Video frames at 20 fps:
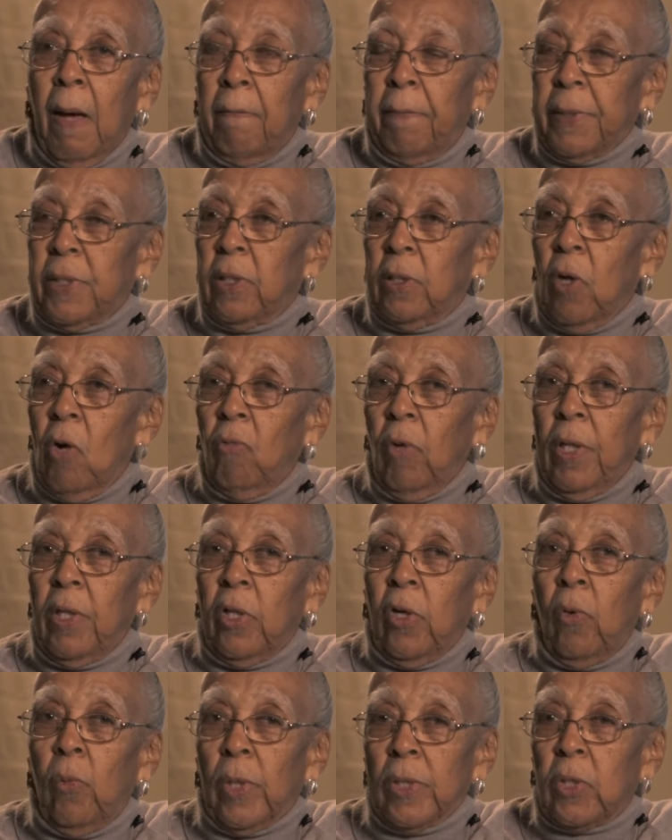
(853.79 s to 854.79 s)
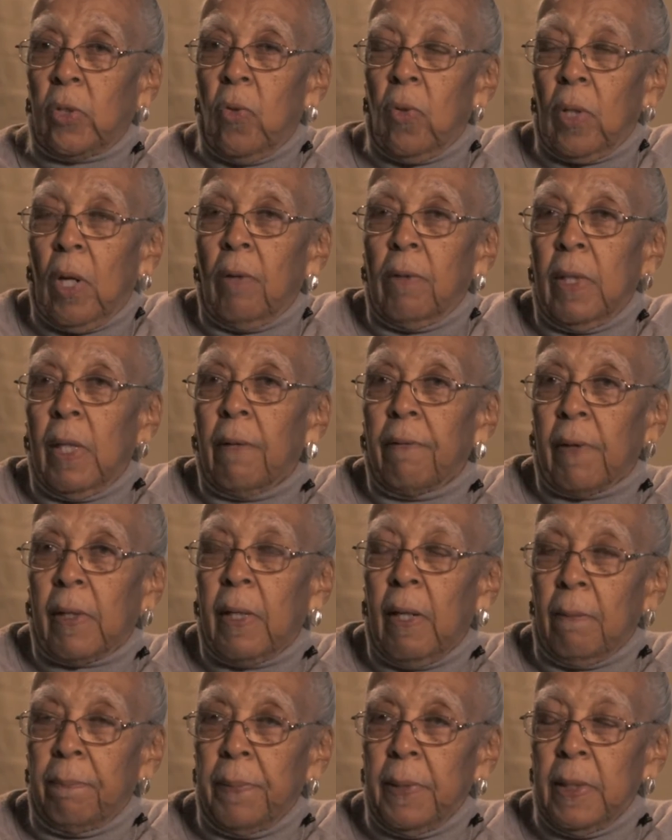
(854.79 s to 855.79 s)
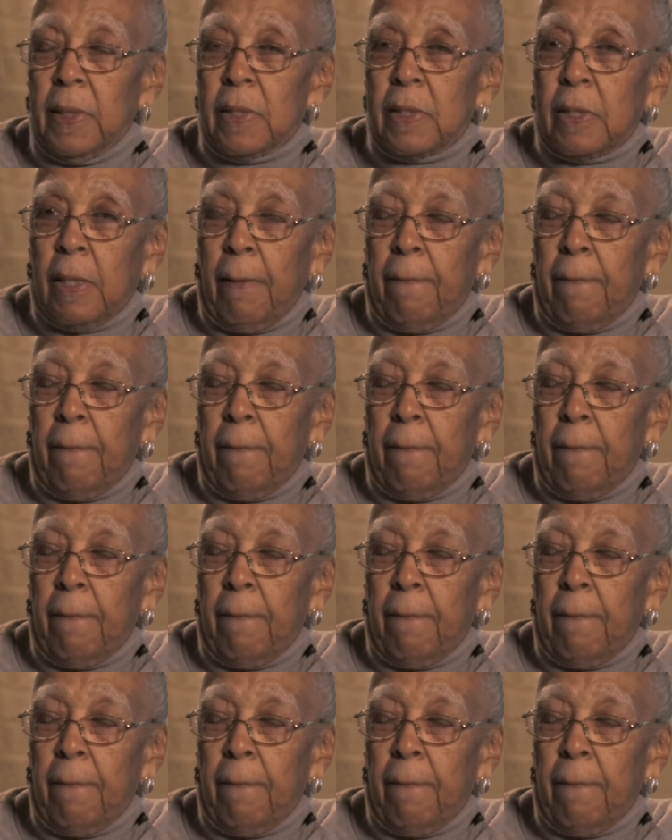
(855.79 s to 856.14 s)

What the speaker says: but you don't really know what's going on in other companies.